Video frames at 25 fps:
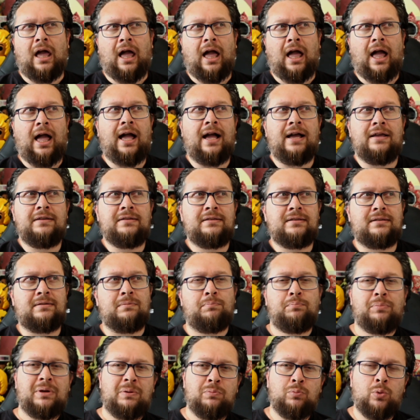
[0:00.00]
has
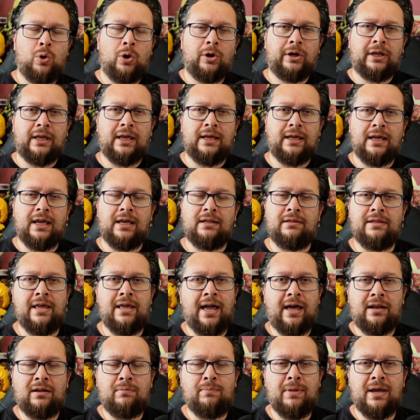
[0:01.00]
been working in the
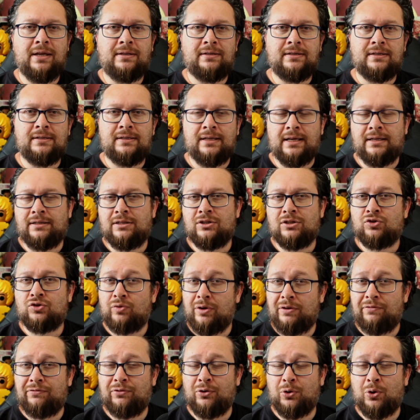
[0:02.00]
animated industry
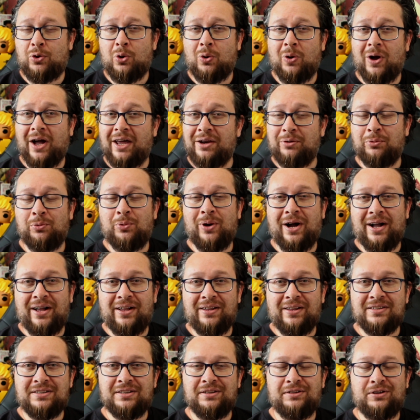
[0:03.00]
for quite a
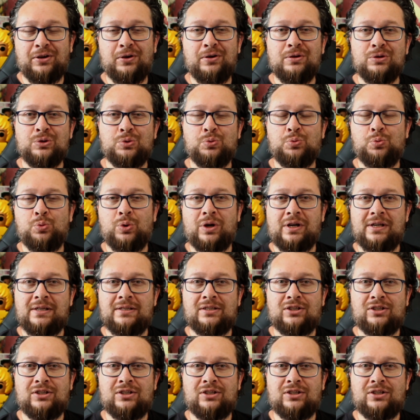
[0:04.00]
while, so knows what he's